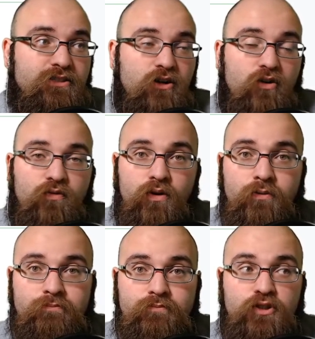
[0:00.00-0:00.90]
he go
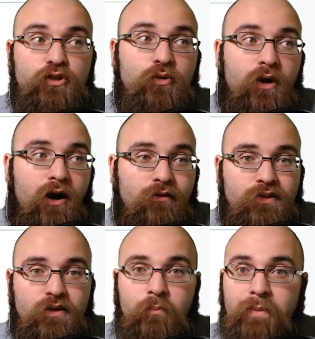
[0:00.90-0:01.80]
for two of
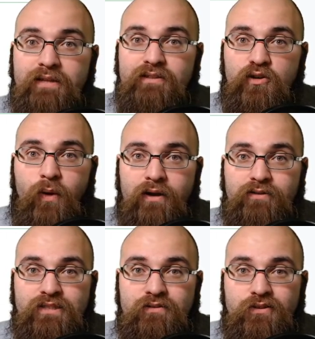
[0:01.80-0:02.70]
the mid-tier wide
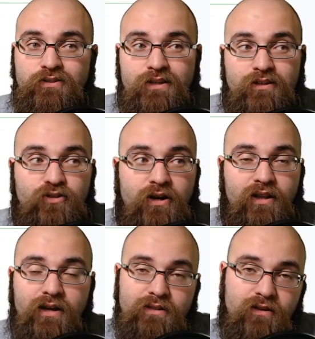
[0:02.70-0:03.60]
receivers and then try to
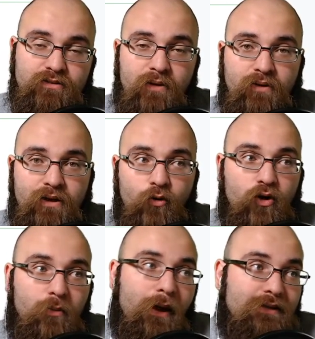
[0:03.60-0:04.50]
lock down a top five
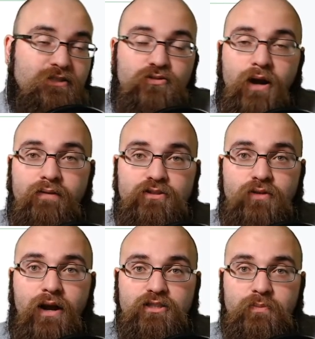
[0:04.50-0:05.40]
quarterback? Let's try this
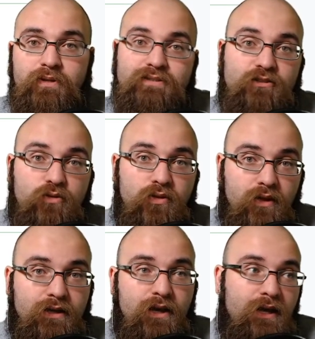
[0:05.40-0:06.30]
strategy, because I do
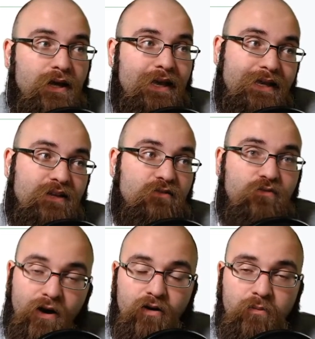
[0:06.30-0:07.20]
think it could
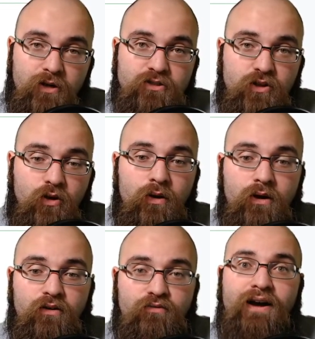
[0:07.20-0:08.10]
very much so
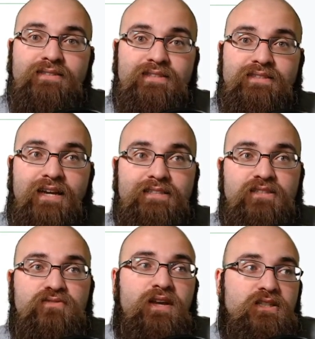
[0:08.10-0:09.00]
find success
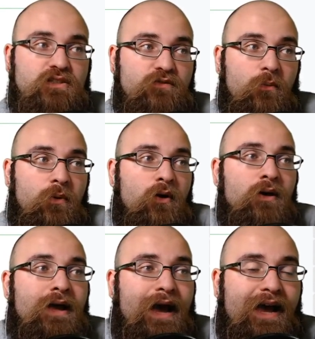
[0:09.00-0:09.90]
in fantasy football.
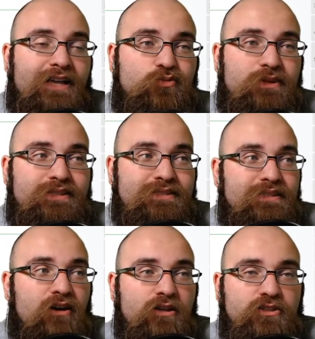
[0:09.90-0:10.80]
As we
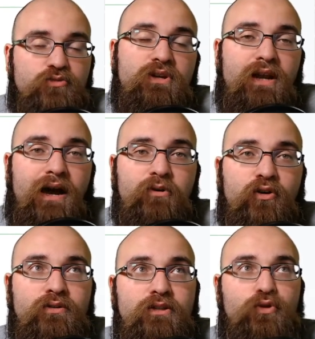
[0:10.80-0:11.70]
see on screen, I'm
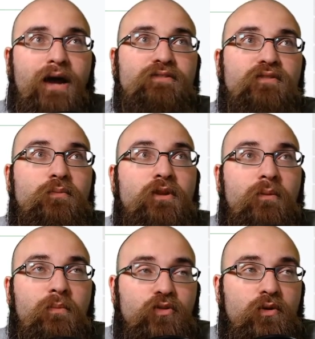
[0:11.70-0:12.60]
currently drafting from the
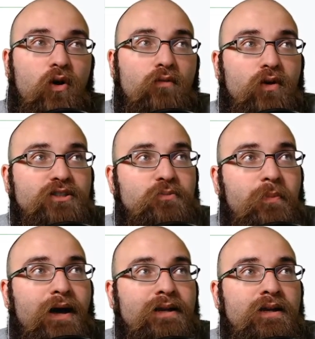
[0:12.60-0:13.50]
number three overall
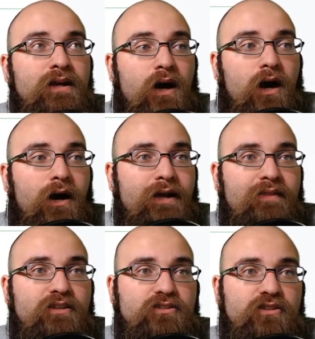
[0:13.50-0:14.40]
spot.
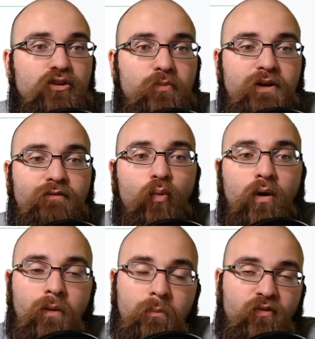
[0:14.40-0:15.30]
Again, this is a little bit of a
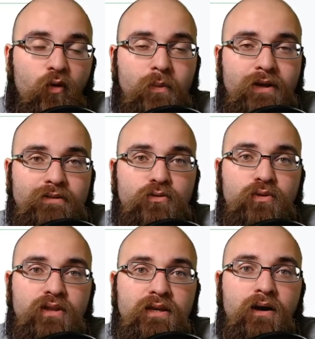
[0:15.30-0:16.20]
warm-up before we get to
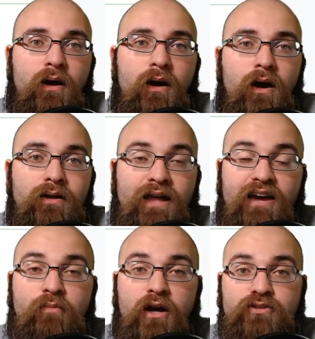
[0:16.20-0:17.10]
the
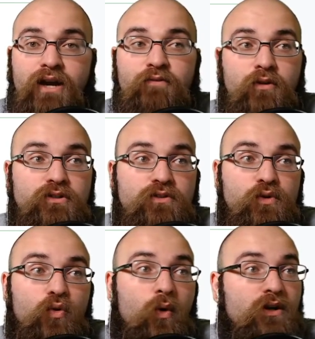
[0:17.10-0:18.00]
live mock draft. For those of you
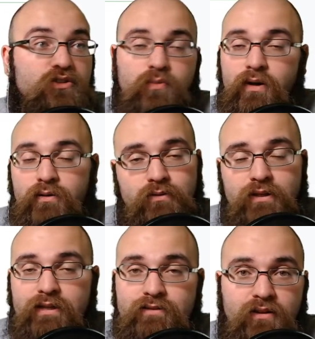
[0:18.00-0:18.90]
who are just wanting to
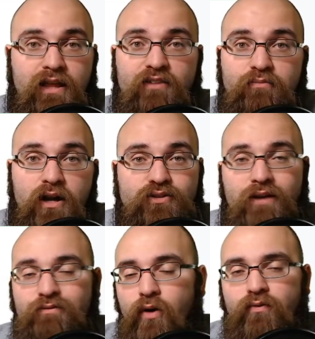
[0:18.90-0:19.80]
get to the live mock
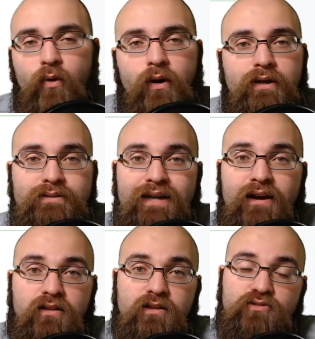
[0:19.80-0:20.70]
draft, go for it. It's down
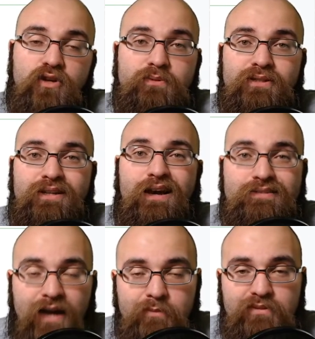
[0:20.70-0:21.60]
in the description.
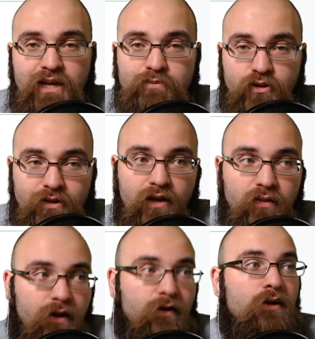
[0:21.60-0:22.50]
Timestamps are down
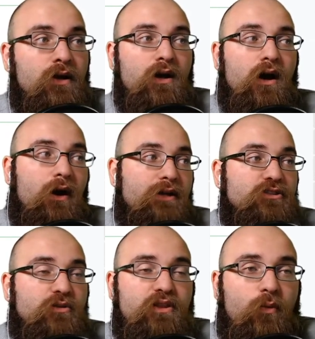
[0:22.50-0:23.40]
there. All right,
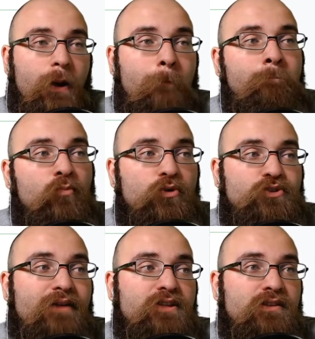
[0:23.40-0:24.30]
so either way, we're
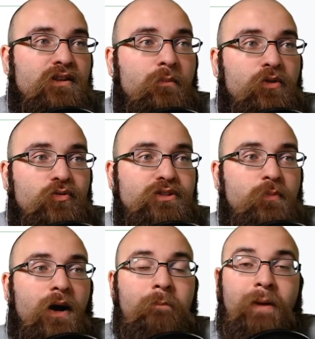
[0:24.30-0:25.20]
drafting at the number three
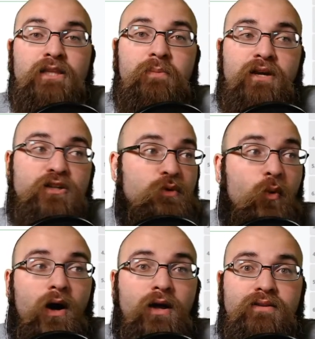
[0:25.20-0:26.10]
spot mainly because we
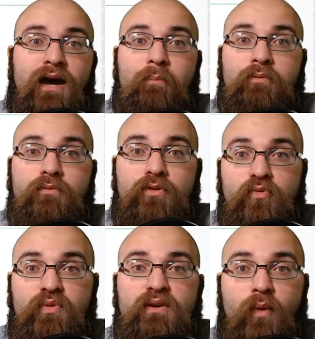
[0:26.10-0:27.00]
want a top
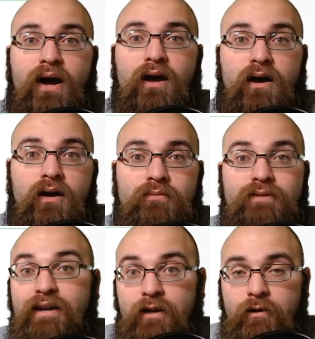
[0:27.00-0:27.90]
three tight
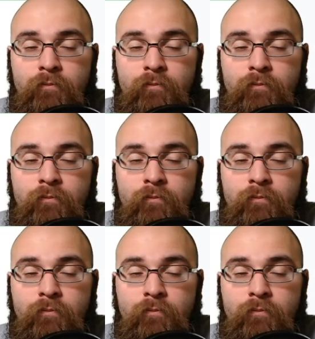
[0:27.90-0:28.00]
end.